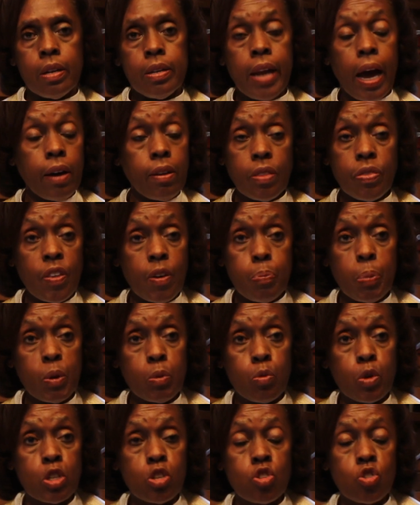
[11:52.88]
Now that they've
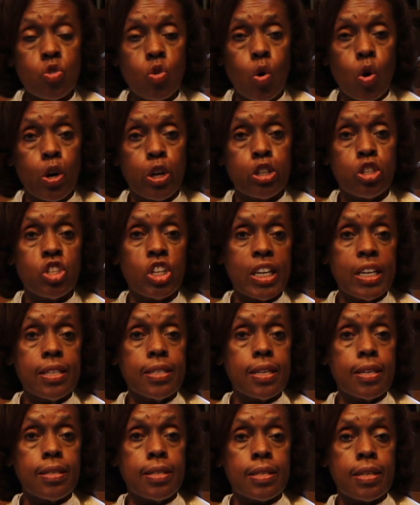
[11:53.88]
been restored,
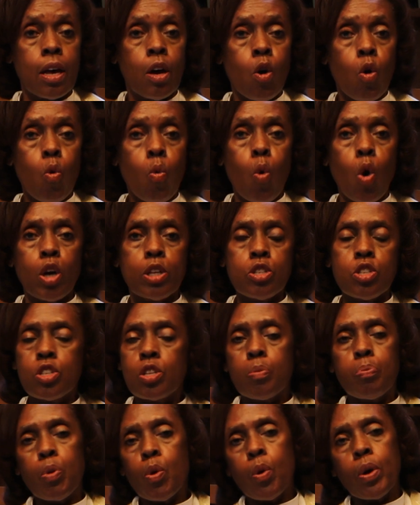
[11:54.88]
Jesus wants
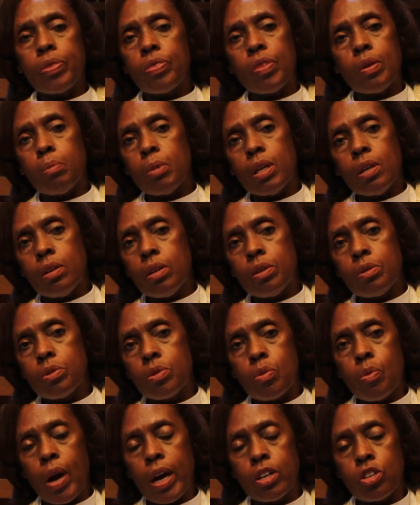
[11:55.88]
to point them in a new
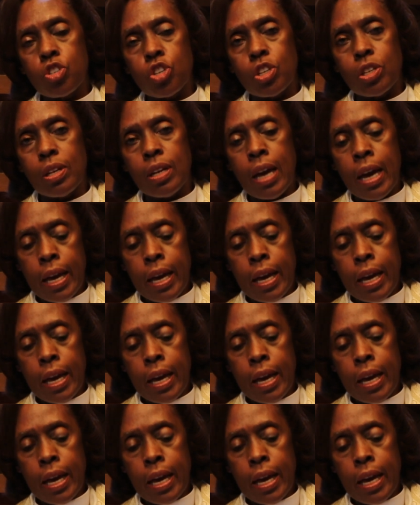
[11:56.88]
direction.